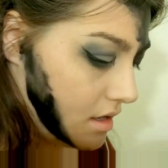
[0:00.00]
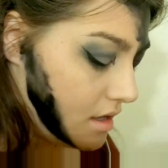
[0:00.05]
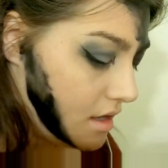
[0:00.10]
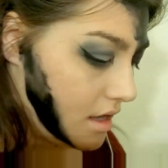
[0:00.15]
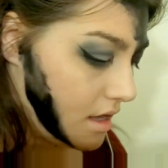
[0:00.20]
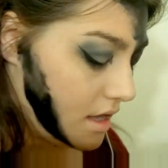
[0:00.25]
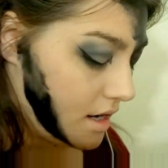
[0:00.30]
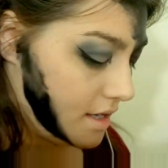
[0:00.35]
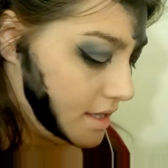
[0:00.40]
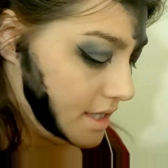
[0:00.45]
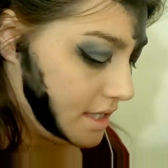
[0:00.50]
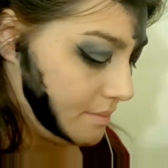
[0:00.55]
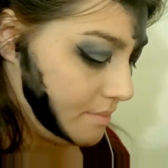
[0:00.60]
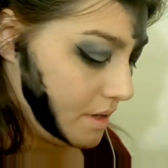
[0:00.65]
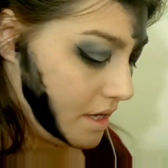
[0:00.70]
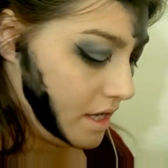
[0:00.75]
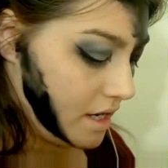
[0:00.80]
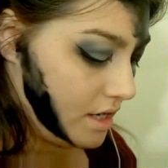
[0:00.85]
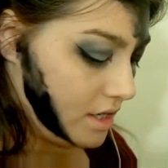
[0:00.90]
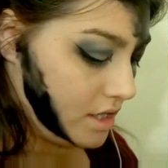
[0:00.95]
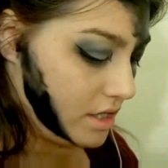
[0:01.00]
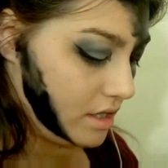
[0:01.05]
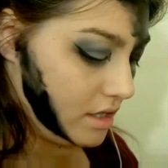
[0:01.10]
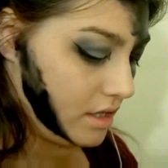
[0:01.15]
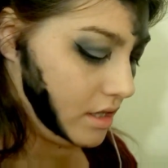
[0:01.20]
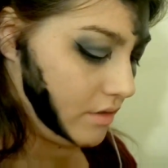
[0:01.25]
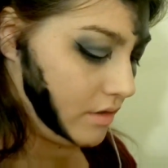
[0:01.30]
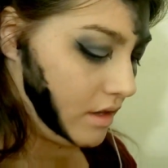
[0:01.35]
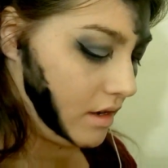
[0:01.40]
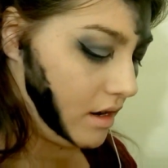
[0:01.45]
and the sponge and
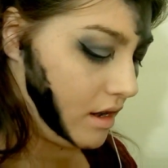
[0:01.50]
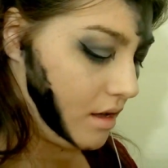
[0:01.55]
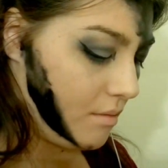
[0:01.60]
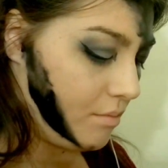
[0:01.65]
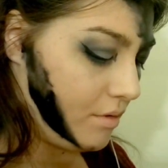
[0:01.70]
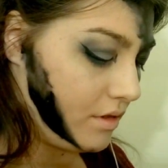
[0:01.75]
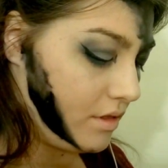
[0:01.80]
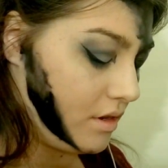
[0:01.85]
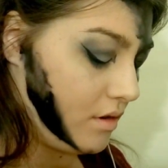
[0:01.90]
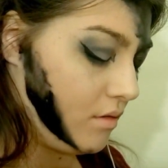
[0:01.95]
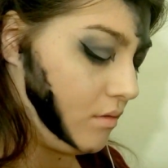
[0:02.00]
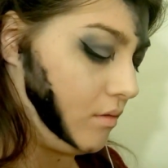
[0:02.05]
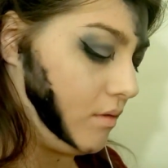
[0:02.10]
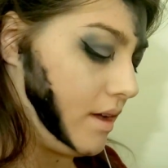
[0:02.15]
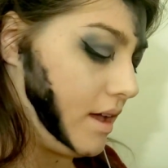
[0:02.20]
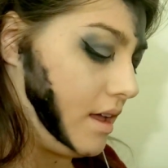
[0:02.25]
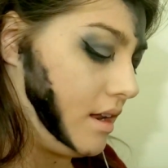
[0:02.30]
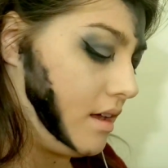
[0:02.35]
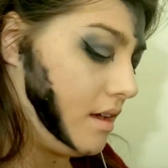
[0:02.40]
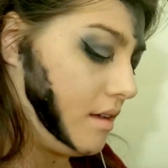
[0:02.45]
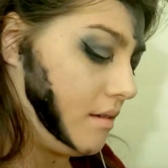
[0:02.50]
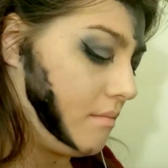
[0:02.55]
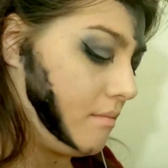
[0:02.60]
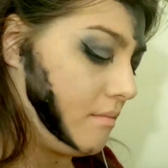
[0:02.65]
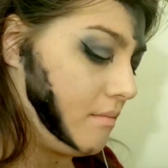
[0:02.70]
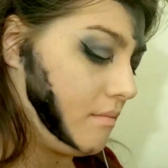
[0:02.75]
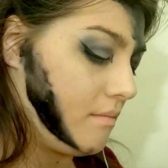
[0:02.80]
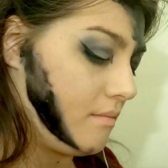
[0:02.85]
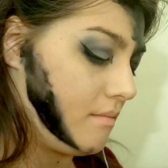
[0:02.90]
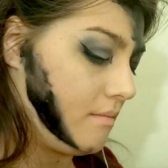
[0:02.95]
load that up with your red
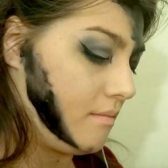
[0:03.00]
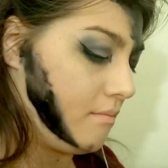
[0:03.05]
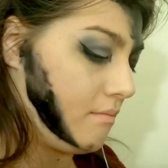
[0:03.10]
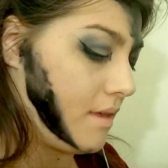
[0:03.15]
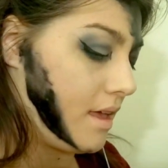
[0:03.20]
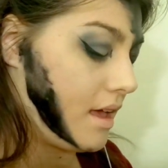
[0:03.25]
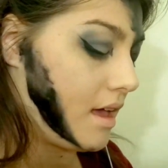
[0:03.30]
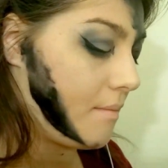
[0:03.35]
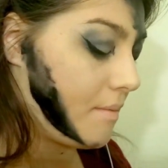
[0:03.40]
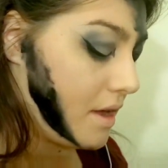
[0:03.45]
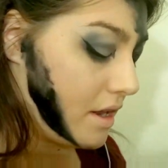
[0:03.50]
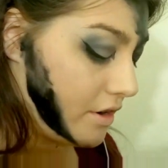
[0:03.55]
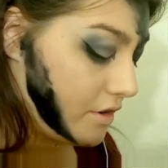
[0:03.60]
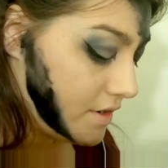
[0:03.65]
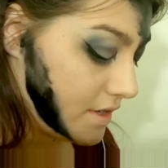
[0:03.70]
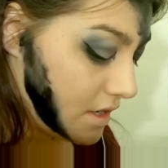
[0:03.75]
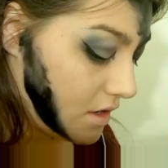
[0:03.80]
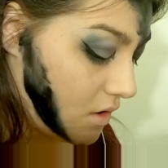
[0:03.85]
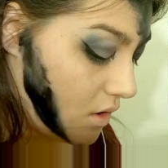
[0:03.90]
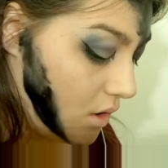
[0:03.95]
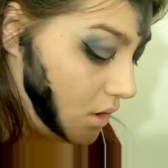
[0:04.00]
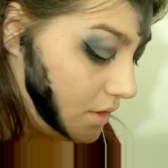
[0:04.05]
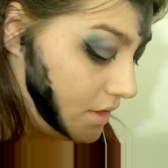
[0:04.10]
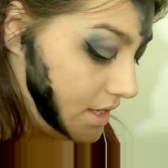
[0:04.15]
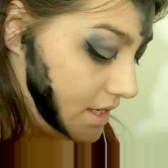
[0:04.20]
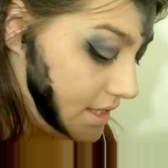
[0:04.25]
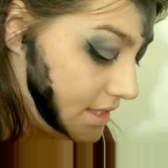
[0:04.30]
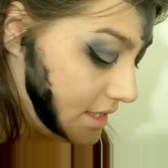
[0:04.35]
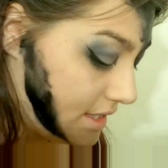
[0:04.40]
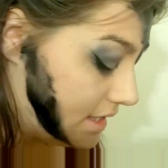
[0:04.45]
makeup, and you're just going to hold
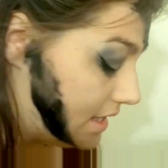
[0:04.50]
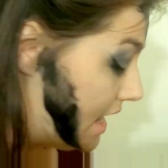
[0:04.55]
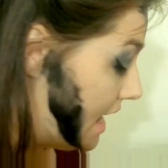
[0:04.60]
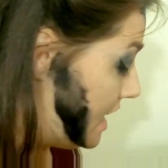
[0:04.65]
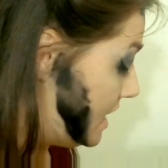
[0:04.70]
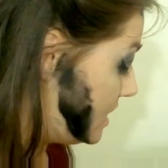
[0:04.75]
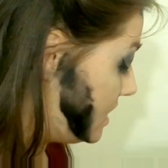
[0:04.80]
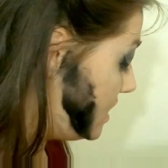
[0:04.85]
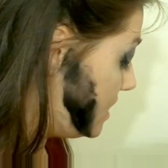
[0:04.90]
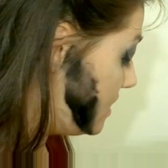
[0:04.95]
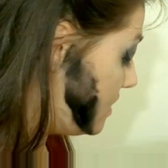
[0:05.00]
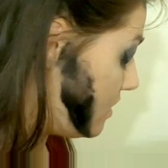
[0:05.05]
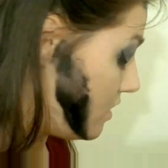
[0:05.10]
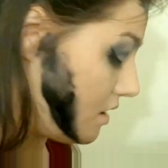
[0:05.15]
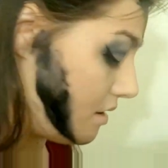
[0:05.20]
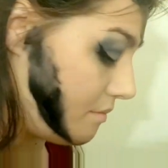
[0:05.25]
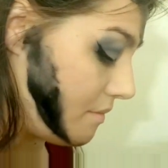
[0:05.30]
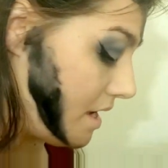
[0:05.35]
this lace or